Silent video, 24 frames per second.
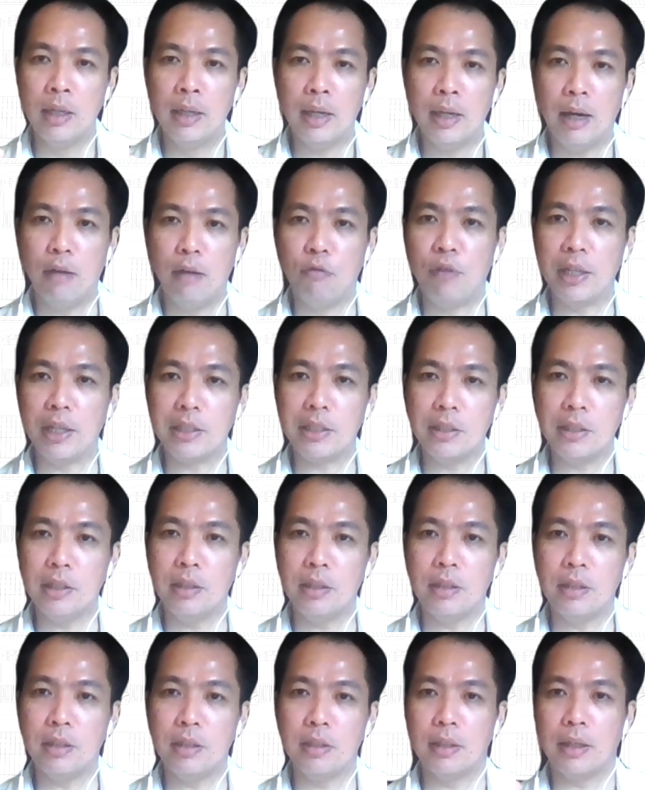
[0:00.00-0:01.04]

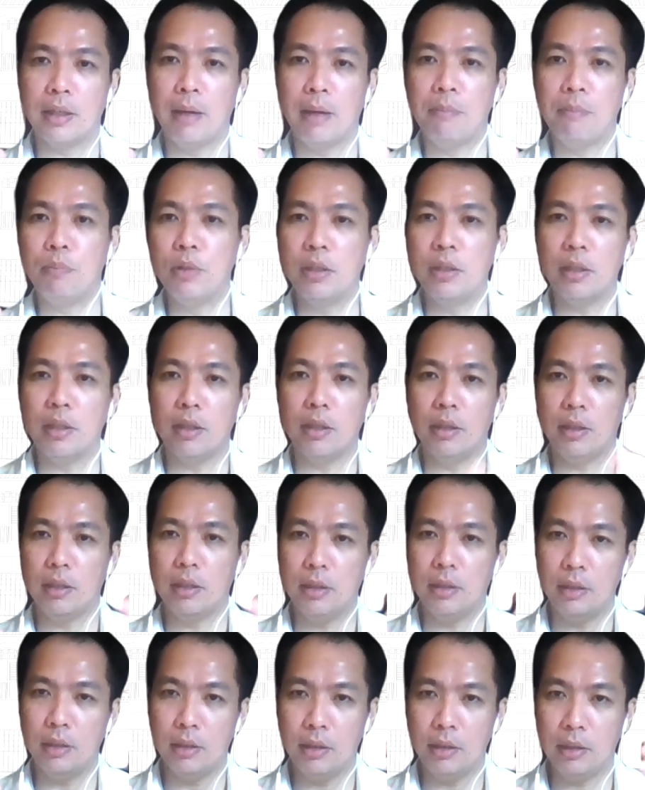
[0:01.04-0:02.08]
vested in the company
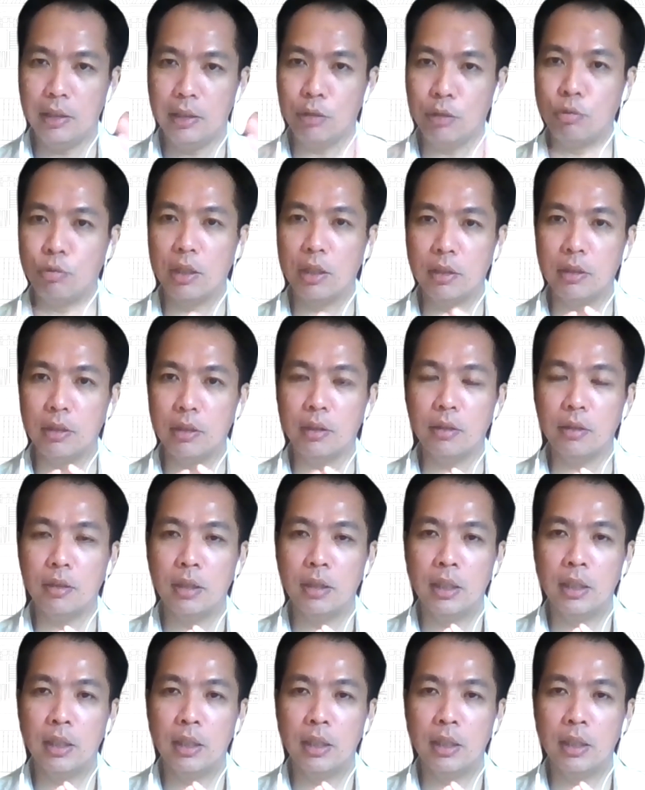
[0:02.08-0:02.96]
in the liquidator.